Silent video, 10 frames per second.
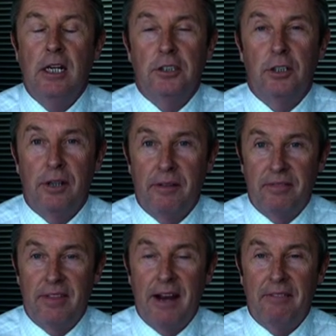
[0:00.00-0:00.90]
So
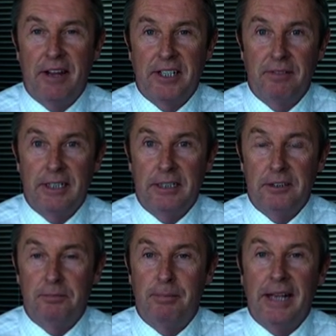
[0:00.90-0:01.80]
that effectively
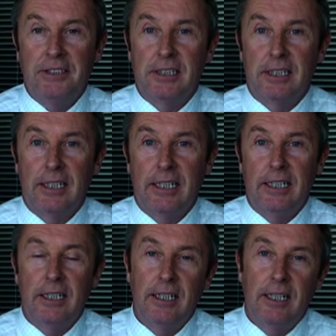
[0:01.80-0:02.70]
is
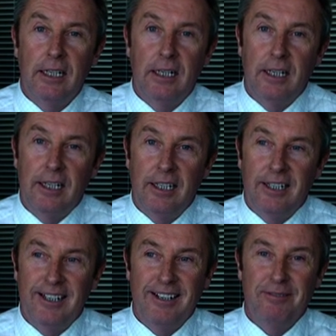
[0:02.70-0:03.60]
basically
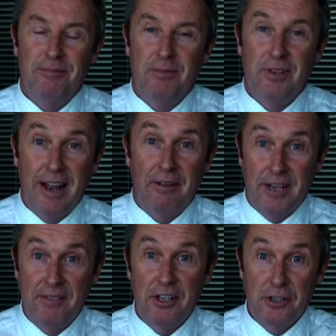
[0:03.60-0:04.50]

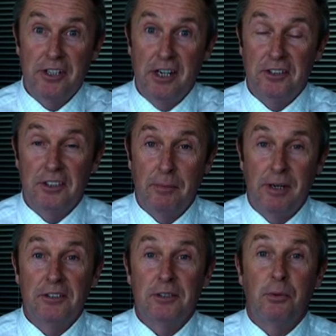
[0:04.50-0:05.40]
giving your shares to
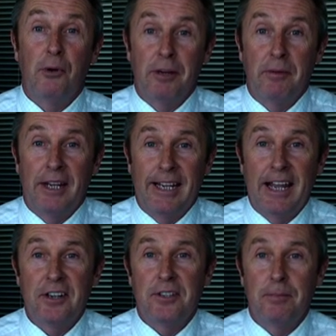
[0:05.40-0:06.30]
someone else and borrowing money
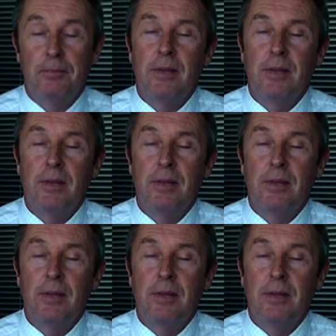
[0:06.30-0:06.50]
against them.